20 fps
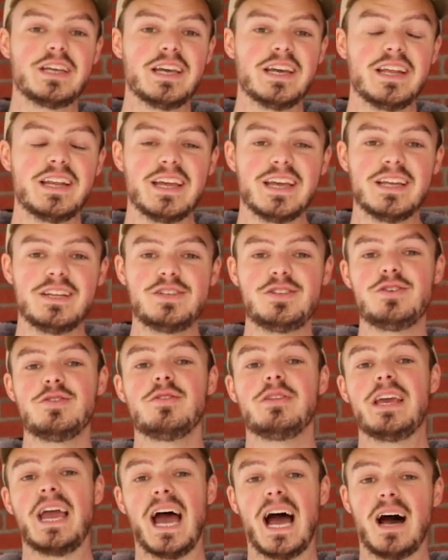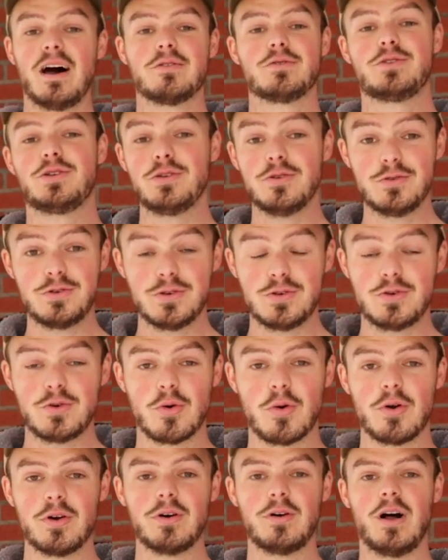get into the how-to
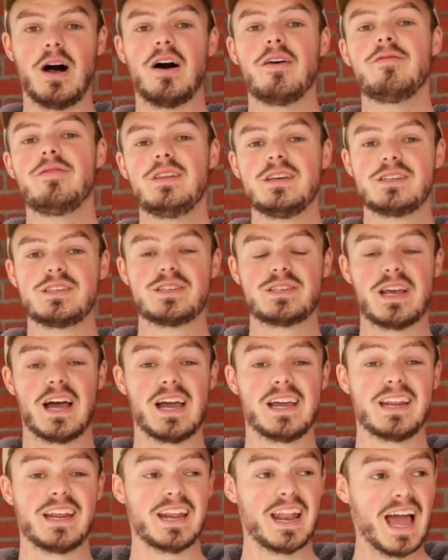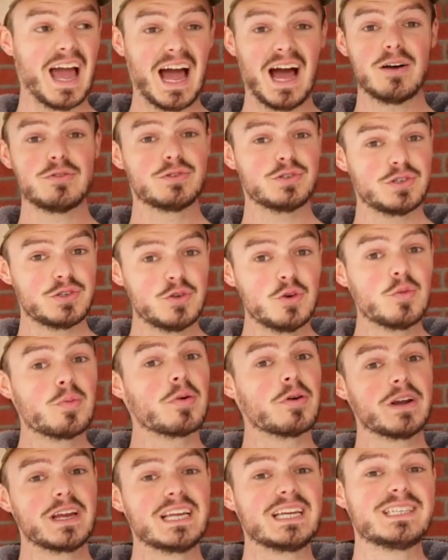tutorial of this sight and how
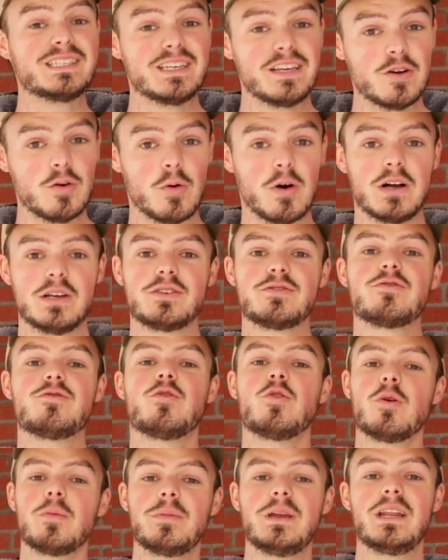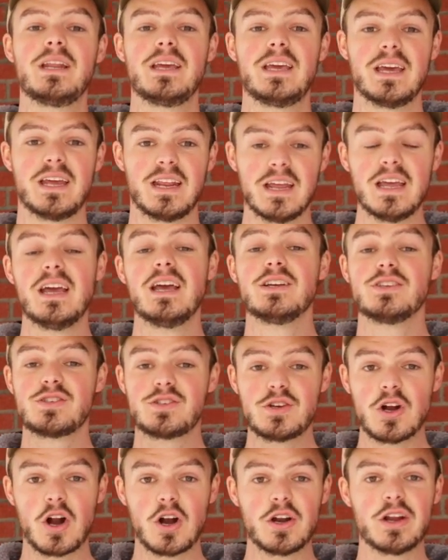super easy it was for me to get
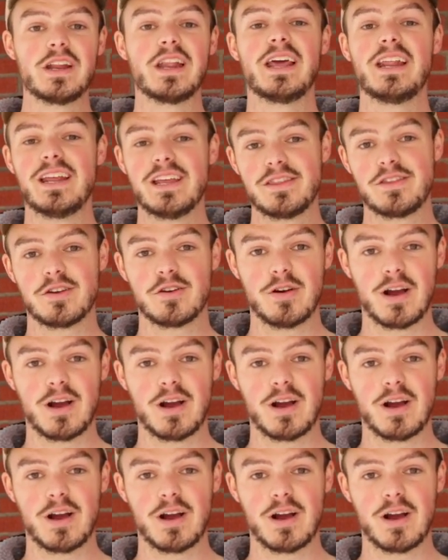started and hit the